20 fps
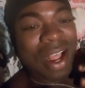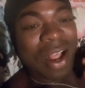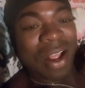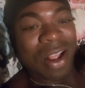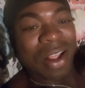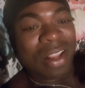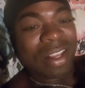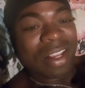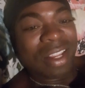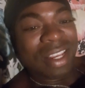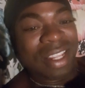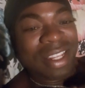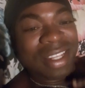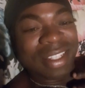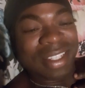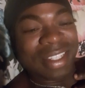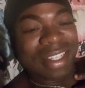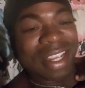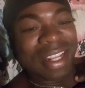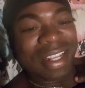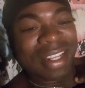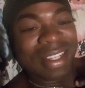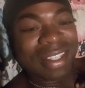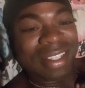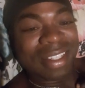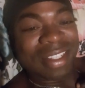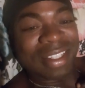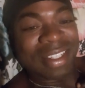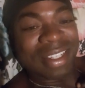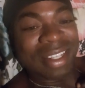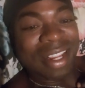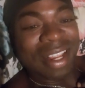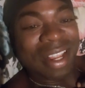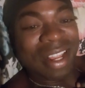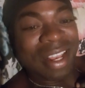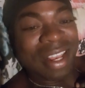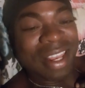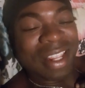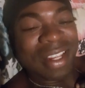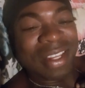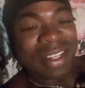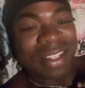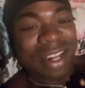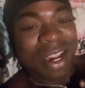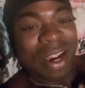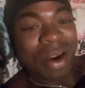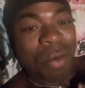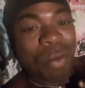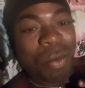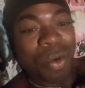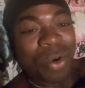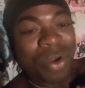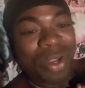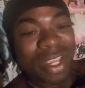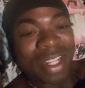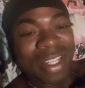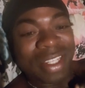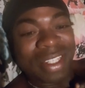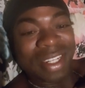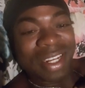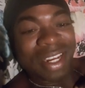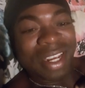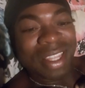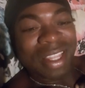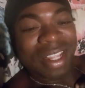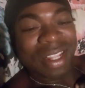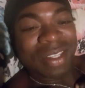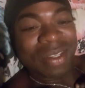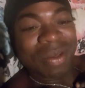all of these cells, these are working together